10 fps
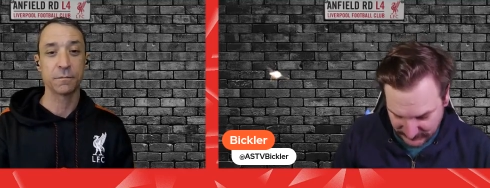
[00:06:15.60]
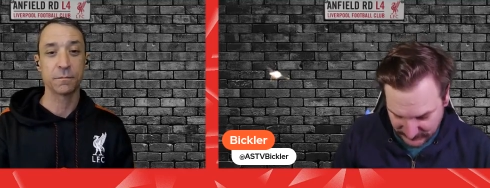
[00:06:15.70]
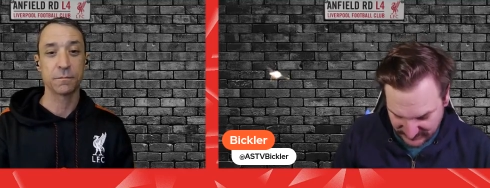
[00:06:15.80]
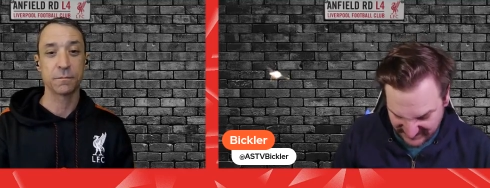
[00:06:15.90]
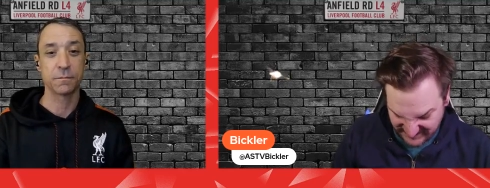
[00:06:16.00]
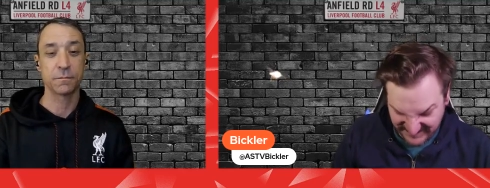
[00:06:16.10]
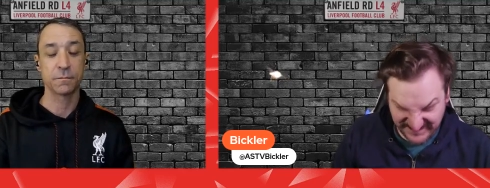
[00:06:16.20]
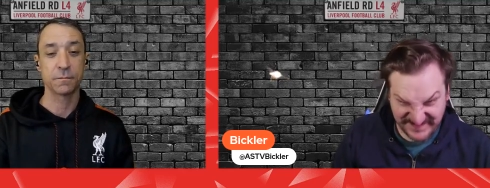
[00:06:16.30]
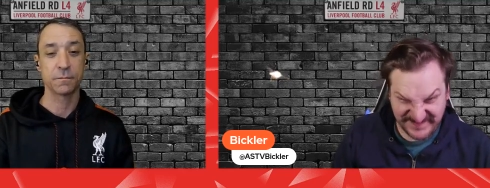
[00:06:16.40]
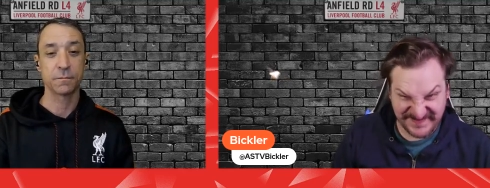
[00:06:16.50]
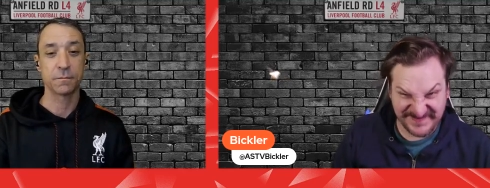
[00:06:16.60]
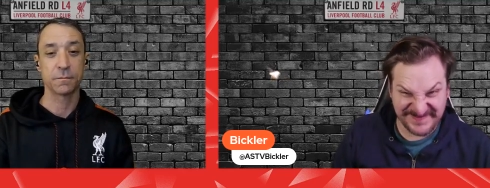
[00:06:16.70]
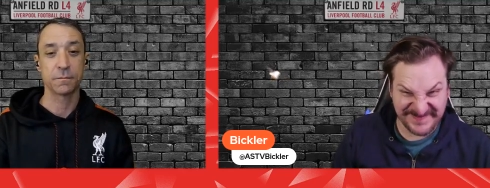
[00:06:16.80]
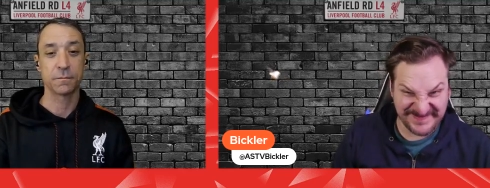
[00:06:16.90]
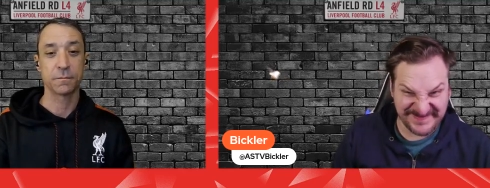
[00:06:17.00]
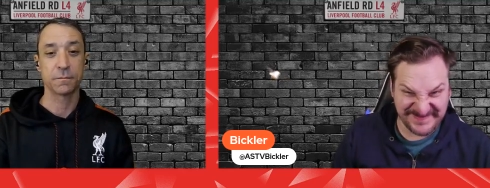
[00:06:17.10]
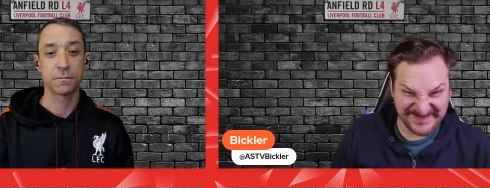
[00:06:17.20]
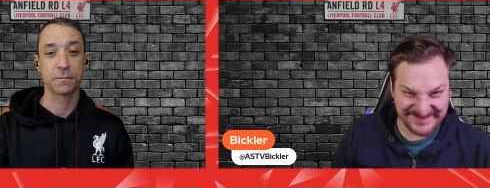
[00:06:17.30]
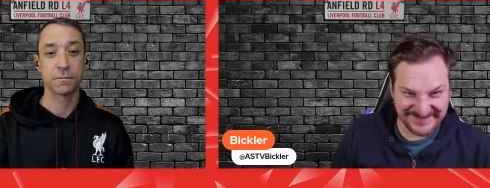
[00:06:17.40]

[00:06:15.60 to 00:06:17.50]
[no speech]